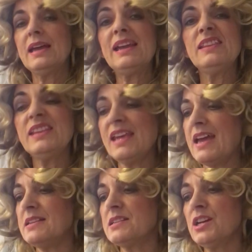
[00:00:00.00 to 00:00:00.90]
In the
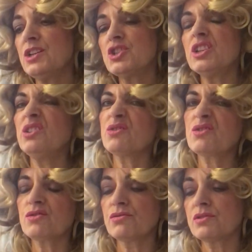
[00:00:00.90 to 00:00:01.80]
end, she looked
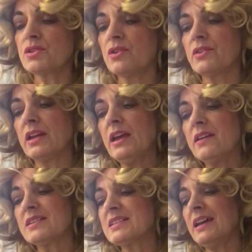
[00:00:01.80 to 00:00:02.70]
so sorry
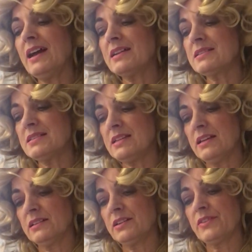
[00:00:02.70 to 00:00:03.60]
that I had to
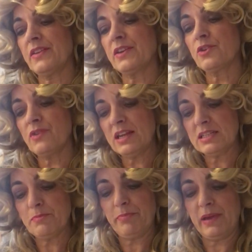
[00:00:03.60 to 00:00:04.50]
tell her that the
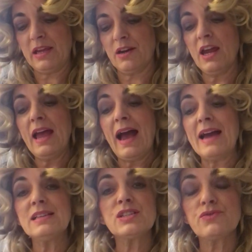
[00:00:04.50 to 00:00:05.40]
Great Bear
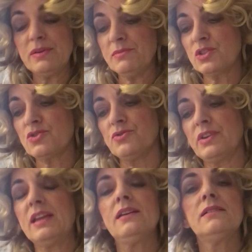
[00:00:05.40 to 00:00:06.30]
ice cream
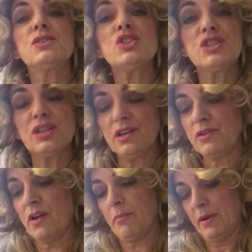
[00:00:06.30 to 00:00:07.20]
story to cheer
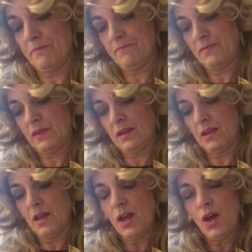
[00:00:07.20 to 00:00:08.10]
her up.
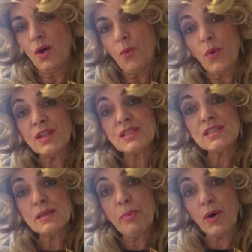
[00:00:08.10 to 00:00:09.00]

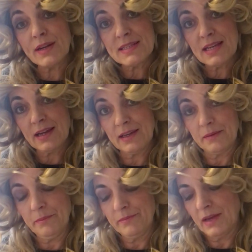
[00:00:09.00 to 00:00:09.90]
Once upon a
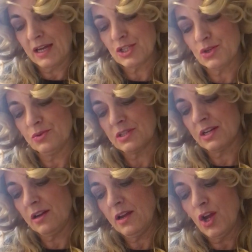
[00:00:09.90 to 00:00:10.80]
time, I told
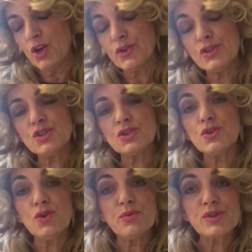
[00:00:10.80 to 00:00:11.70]
her, the
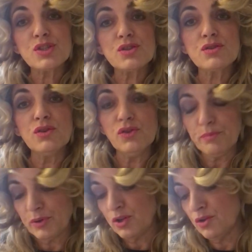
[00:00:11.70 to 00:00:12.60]
snow was so
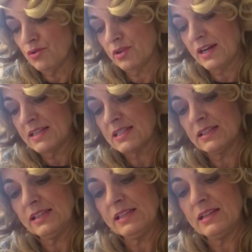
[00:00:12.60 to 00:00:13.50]
pure and
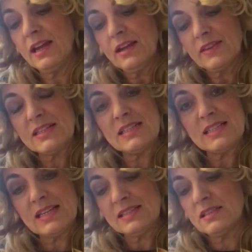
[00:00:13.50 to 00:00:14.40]
clean that it
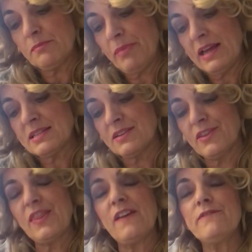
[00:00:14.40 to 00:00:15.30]
tasted better than the